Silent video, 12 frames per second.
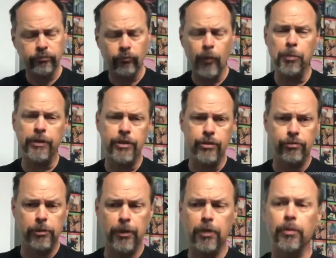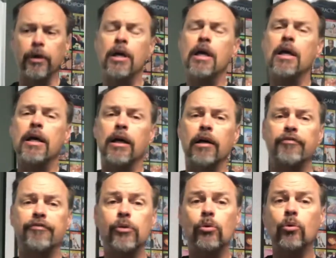But just remember,
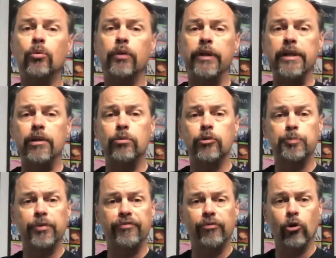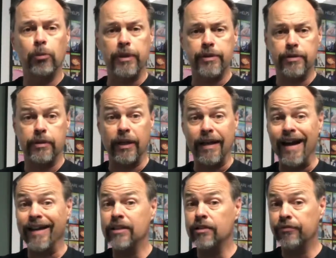fuel equals performance. The
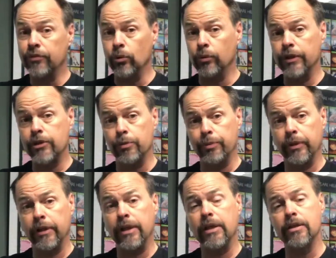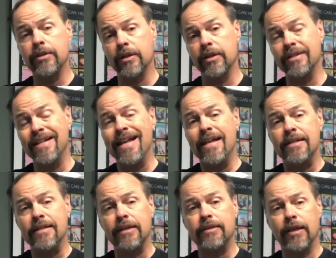kind of fuel that you're putting in is going to
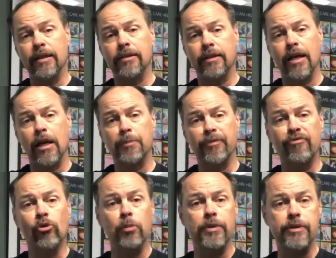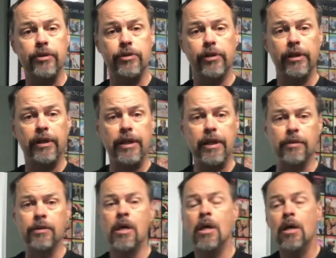dictate the kind of performance that you're going to
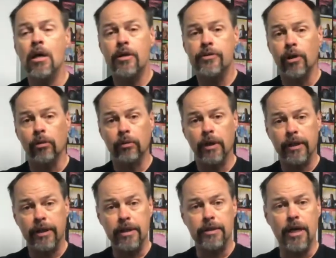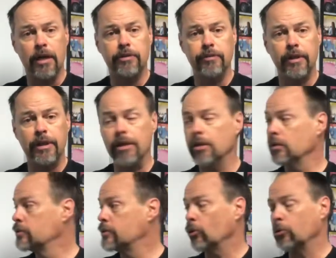get. So again, Dr. Ed
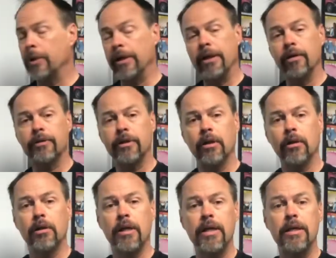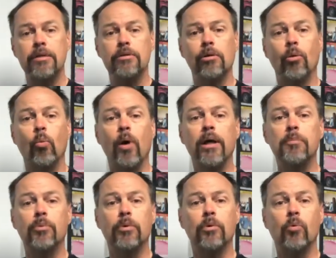here, Total Body Healthcare, and your
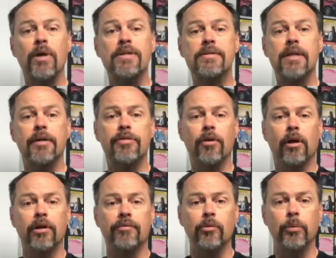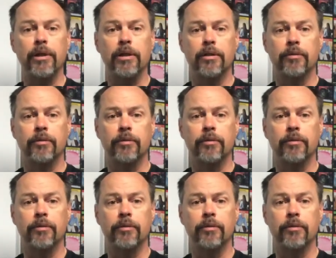Whiteboard Wednesday thought of the week.